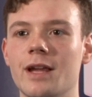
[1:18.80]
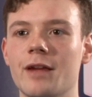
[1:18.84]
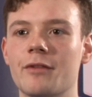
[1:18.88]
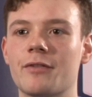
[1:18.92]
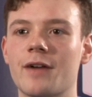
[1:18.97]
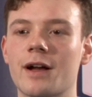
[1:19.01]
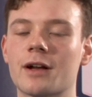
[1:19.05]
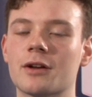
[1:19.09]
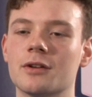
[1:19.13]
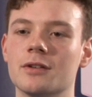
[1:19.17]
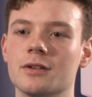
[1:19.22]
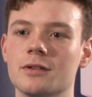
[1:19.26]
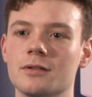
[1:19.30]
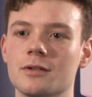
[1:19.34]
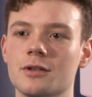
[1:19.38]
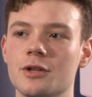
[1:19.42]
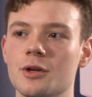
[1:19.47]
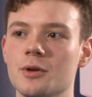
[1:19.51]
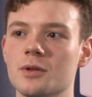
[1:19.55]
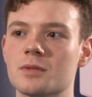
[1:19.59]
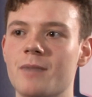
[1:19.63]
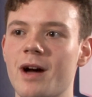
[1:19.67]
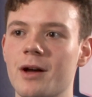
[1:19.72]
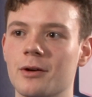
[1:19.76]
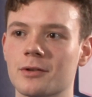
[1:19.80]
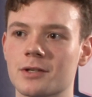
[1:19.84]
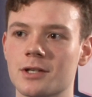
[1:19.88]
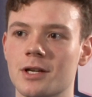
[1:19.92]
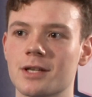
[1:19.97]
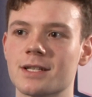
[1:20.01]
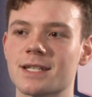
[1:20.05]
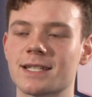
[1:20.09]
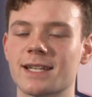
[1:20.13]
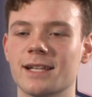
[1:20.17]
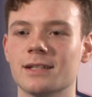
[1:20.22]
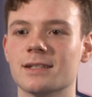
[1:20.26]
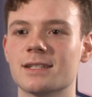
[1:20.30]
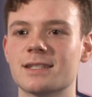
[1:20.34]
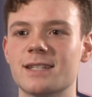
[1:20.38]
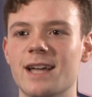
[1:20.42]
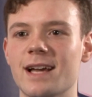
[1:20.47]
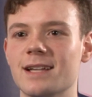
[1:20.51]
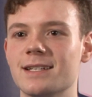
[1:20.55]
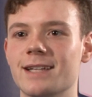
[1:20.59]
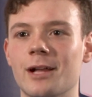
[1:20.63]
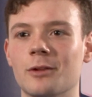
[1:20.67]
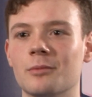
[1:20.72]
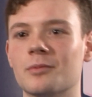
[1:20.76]
if I can use my own sort of skill
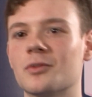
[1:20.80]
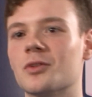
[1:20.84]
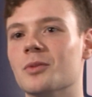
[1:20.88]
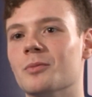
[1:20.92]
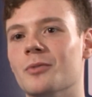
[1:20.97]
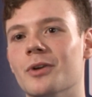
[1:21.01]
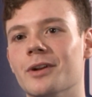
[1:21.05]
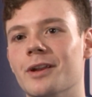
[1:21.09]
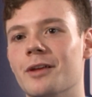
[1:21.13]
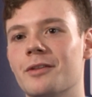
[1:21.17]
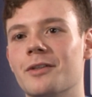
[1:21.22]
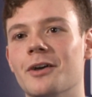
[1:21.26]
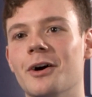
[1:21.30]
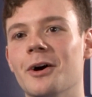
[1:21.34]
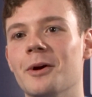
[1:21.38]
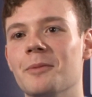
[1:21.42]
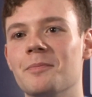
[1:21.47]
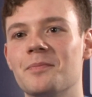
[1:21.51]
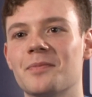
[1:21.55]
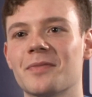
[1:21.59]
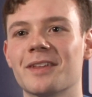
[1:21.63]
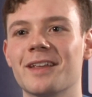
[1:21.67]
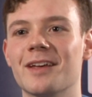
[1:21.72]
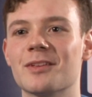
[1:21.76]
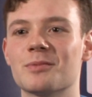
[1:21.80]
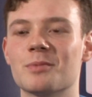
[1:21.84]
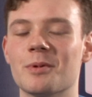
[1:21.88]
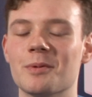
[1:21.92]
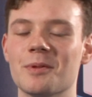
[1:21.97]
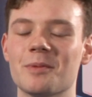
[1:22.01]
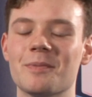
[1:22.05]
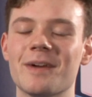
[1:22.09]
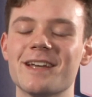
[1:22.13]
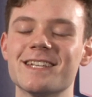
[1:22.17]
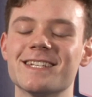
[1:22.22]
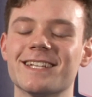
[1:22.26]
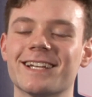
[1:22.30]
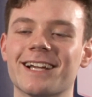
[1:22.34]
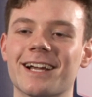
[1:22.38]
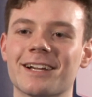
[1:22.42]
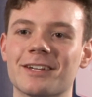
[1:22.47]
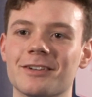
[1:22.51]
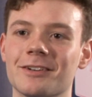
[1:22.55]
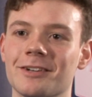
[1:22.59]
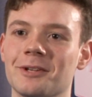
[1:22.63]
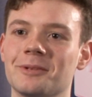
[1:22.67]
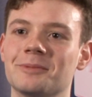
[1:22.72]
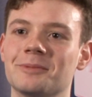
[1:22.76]
set to help someone, I thought that's probably the best thing I can do.